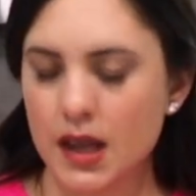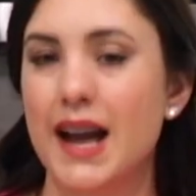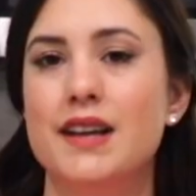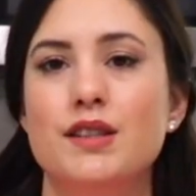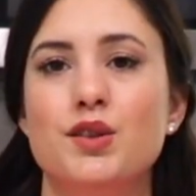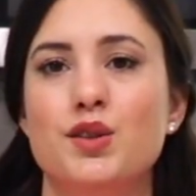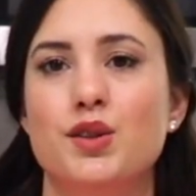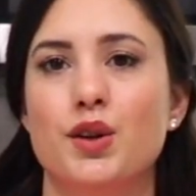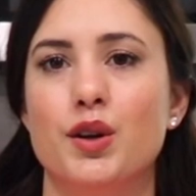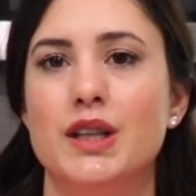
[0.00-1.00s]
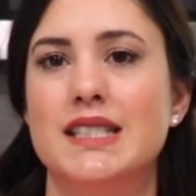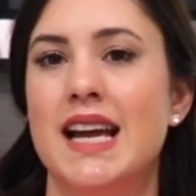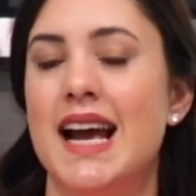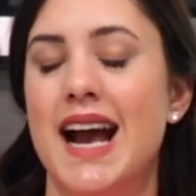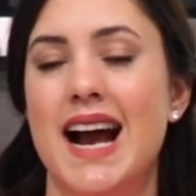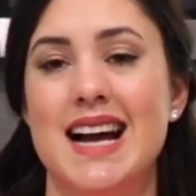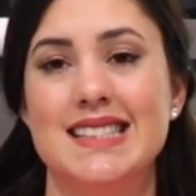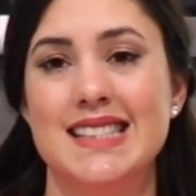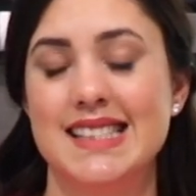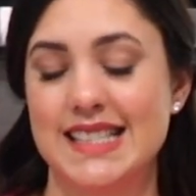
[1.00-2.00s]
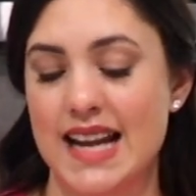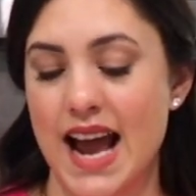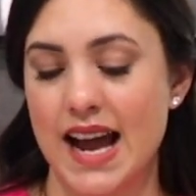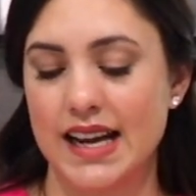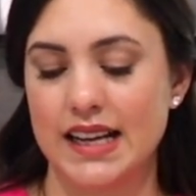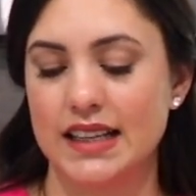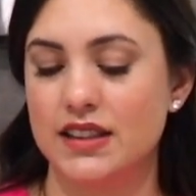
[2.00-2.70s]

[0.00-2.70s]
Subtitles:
as a dessert, as a snack.